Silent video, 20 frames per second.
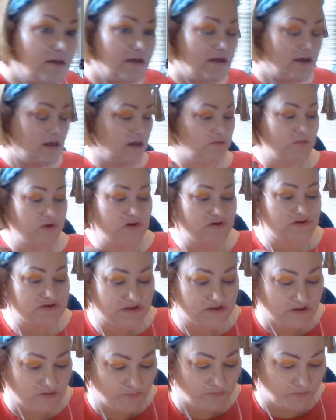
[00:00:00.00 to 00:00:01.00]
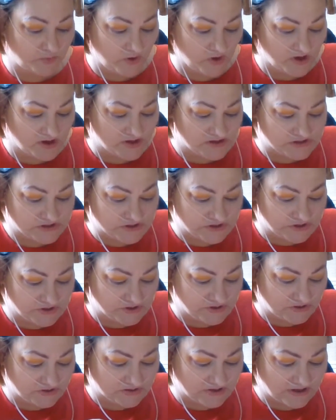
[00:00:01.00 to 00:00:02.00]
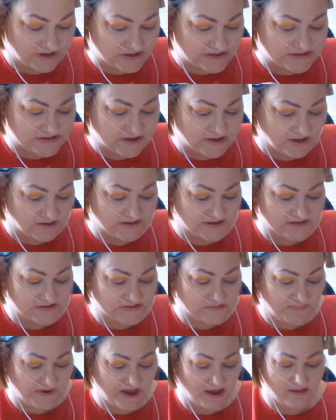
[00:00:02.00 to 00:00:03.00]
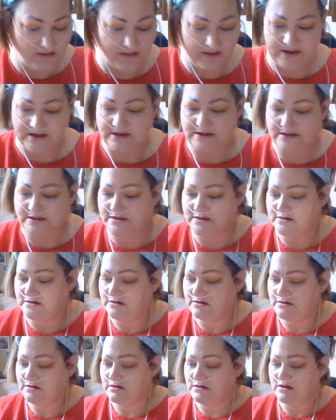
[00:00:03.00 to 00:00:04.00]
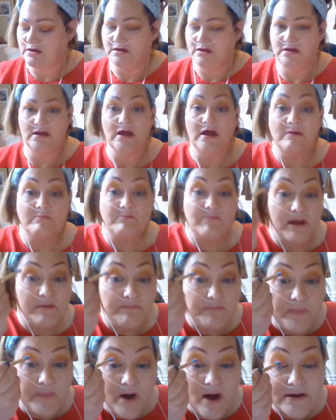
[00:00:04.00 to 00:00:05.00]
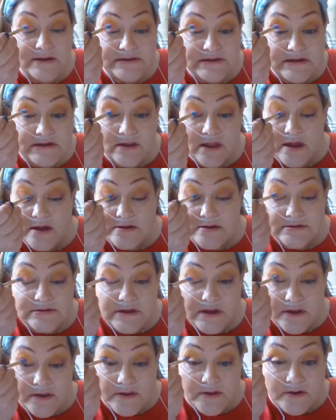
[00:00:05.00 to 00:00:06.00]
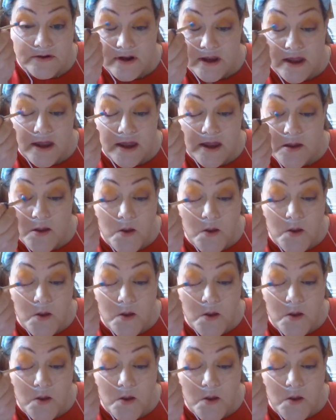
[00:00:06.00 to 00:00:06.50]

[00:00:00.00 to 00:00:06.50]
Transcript: I'm using the bronzer. I just got this palette in my Boxy Looks the other day.